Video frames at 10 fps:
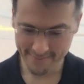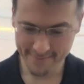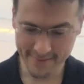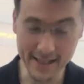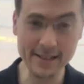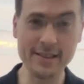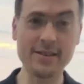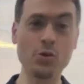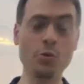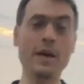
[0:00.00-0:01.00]
Let's
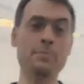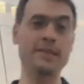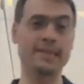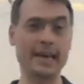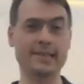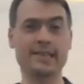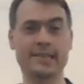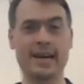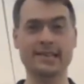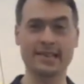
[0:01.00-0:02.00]
do maybe the
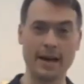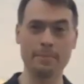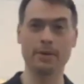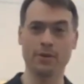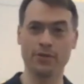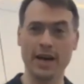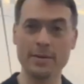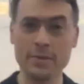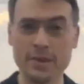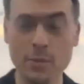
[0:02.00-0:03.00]
exercise a couple of
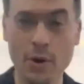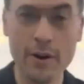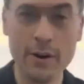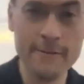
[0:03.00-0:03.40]
times more.